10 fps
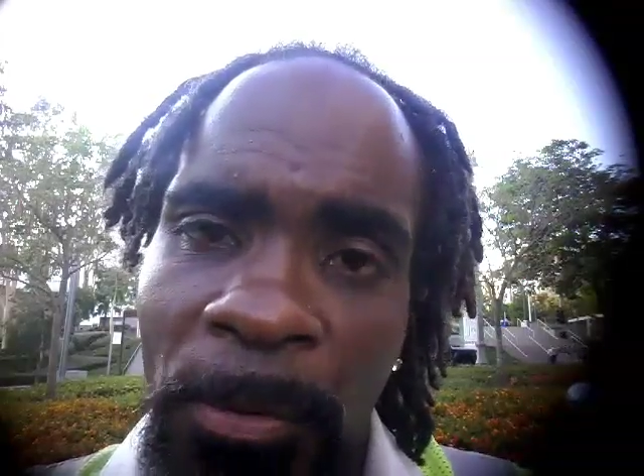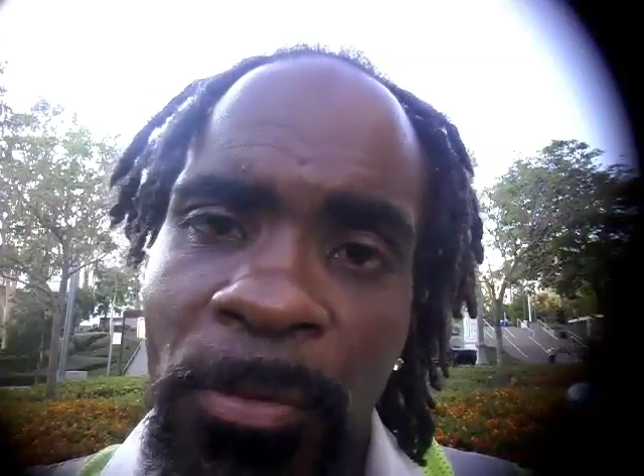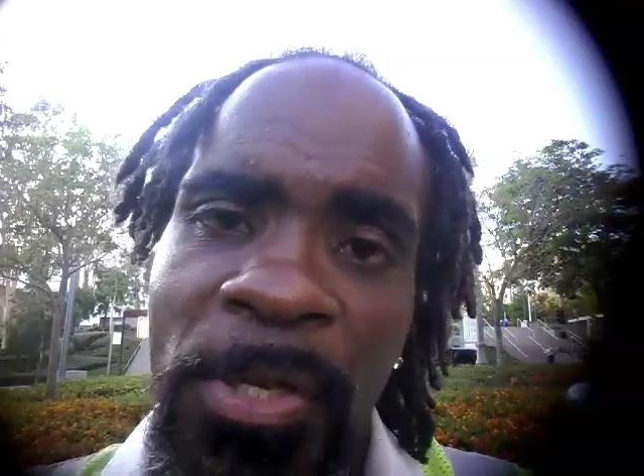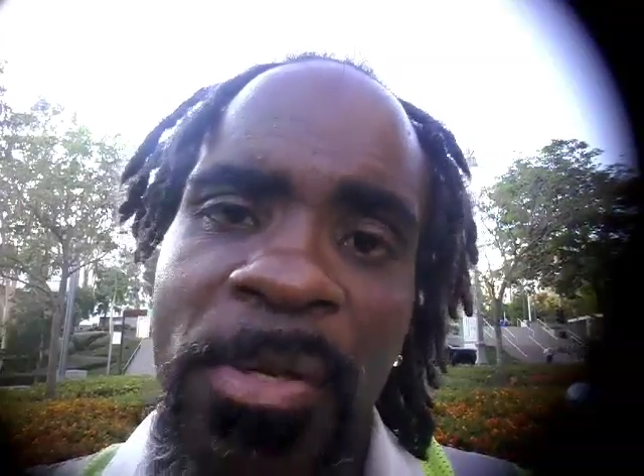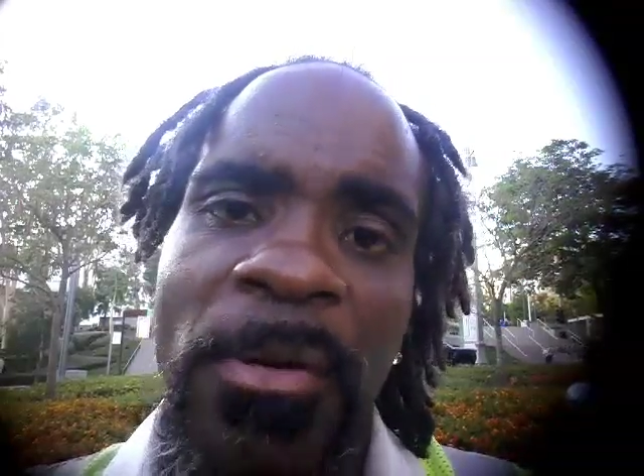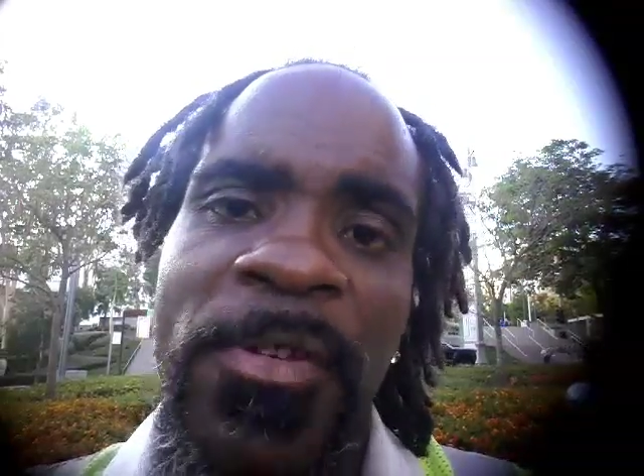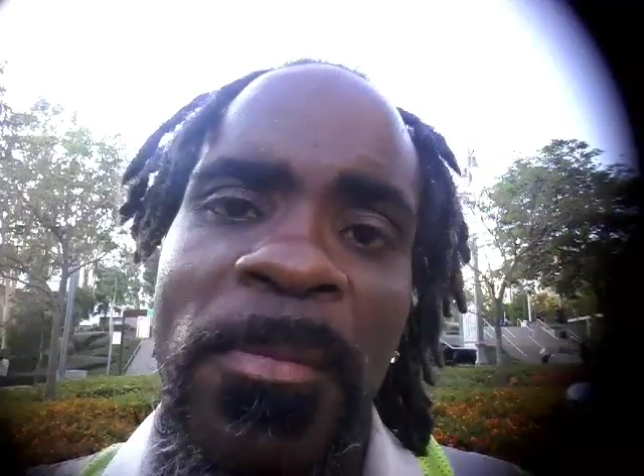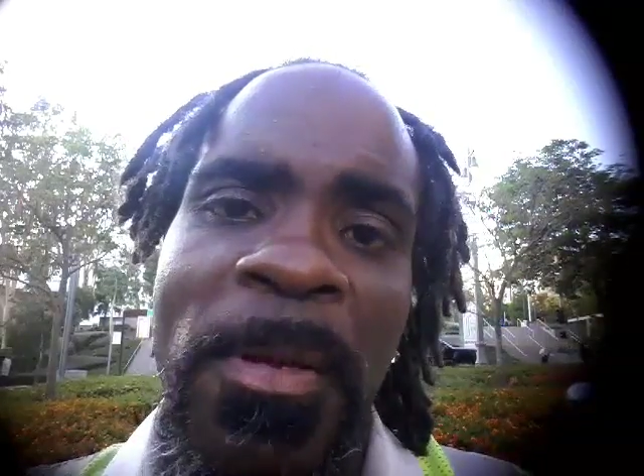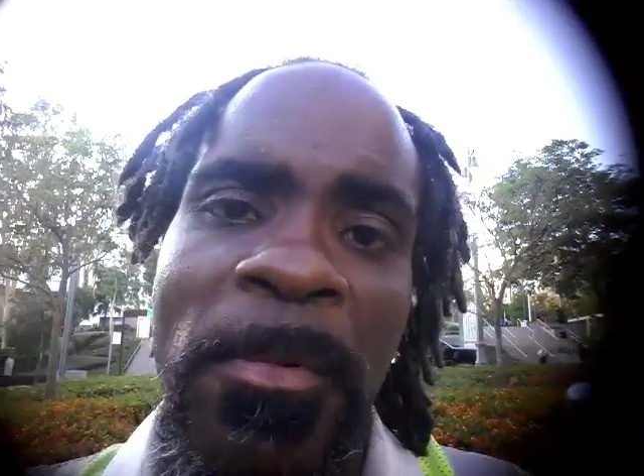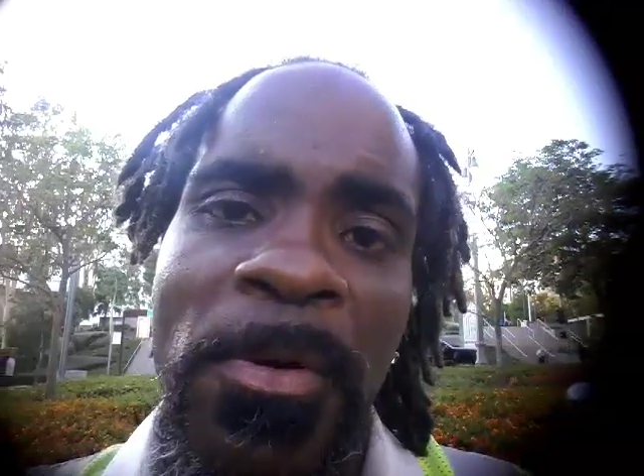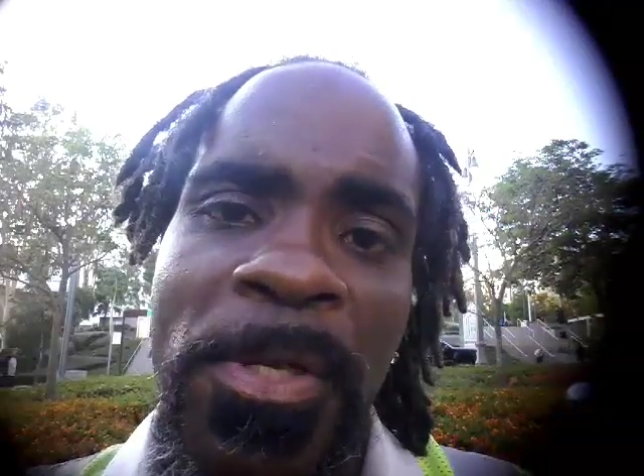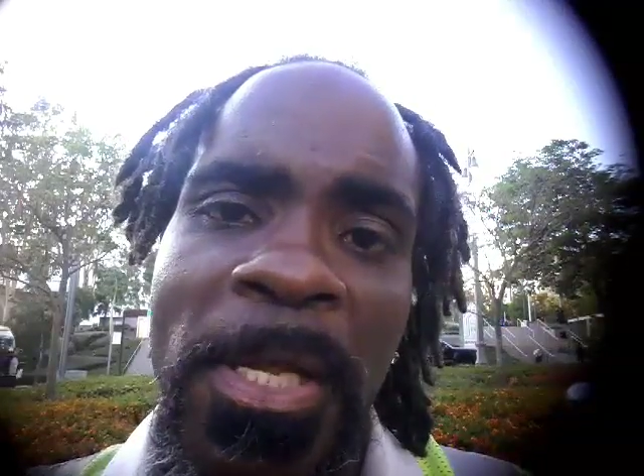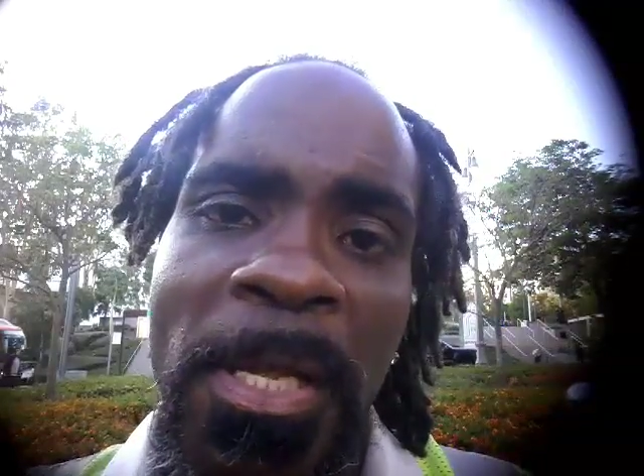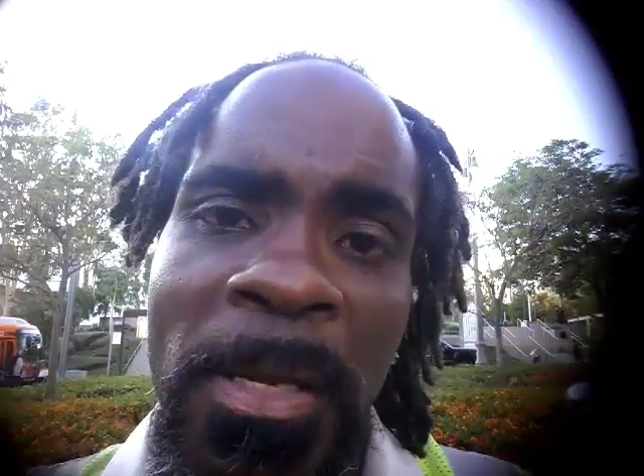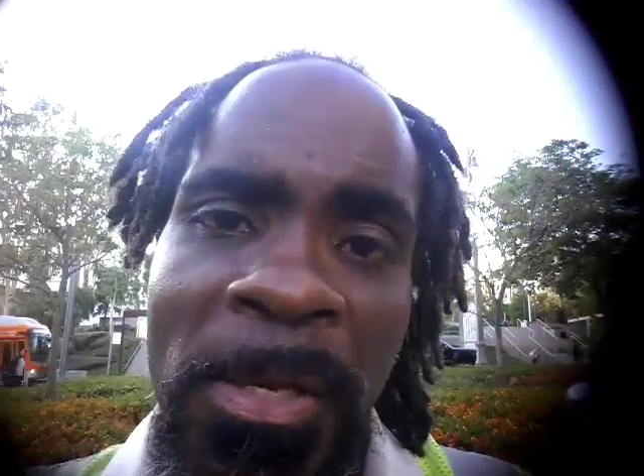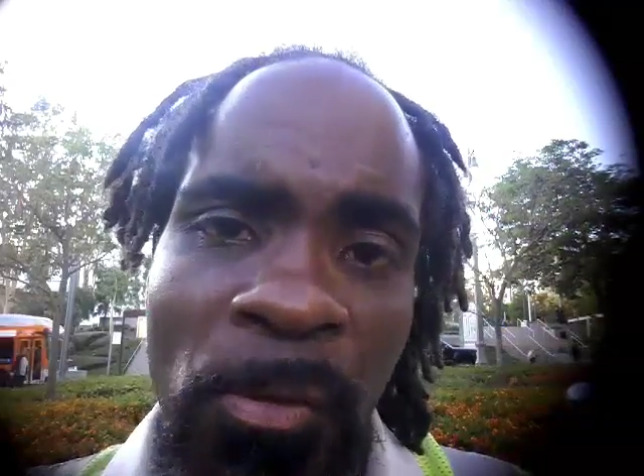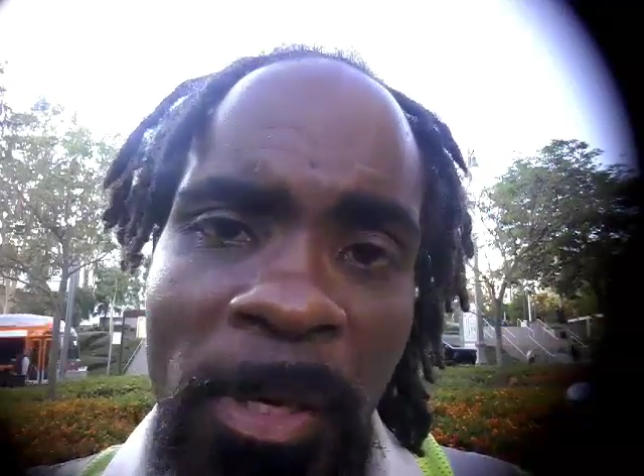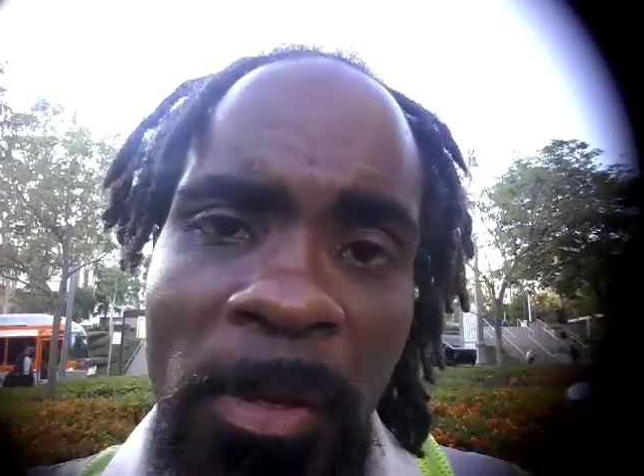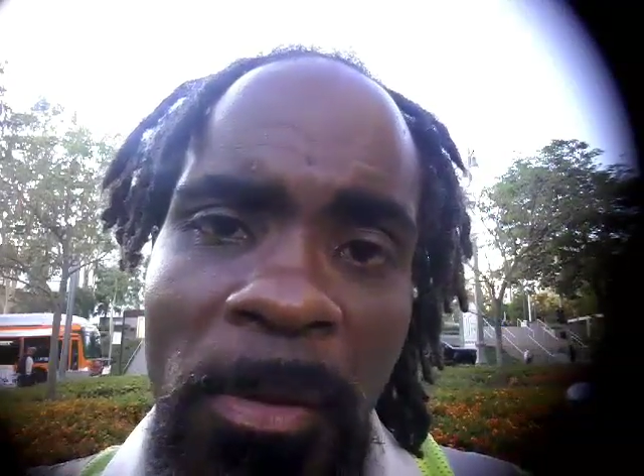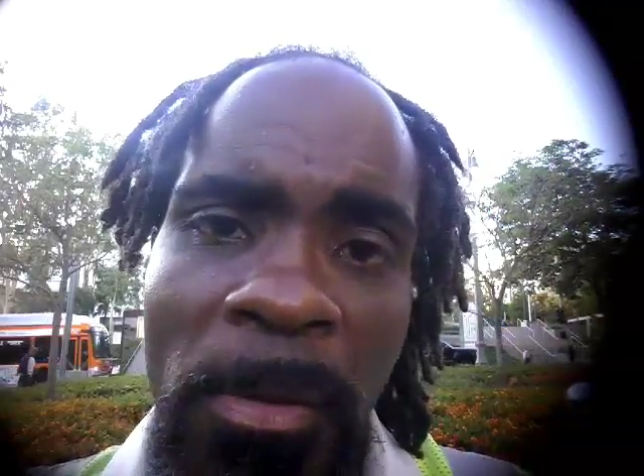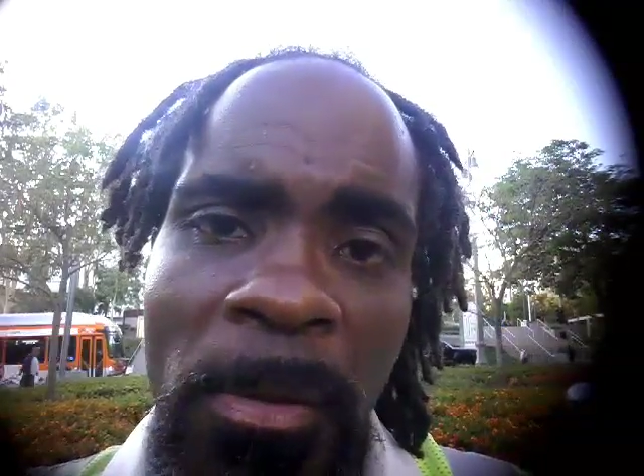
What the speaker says: 3 service members did as well?